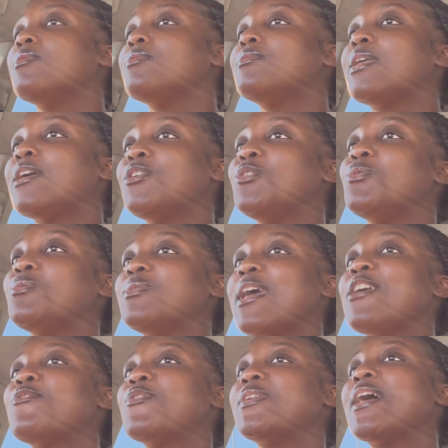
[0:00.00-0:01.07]
thank you.
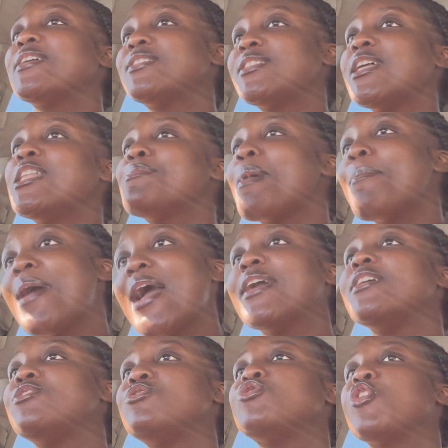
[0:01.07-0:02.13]
Thank you for not stealing my
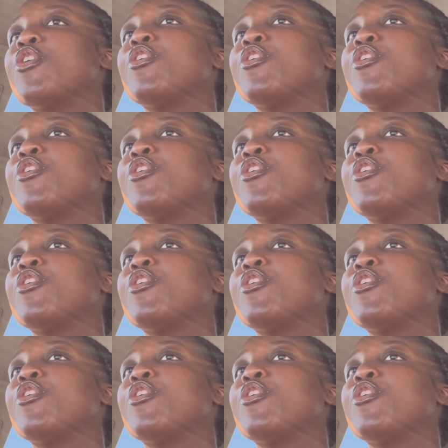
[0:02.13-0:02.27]
package, sir.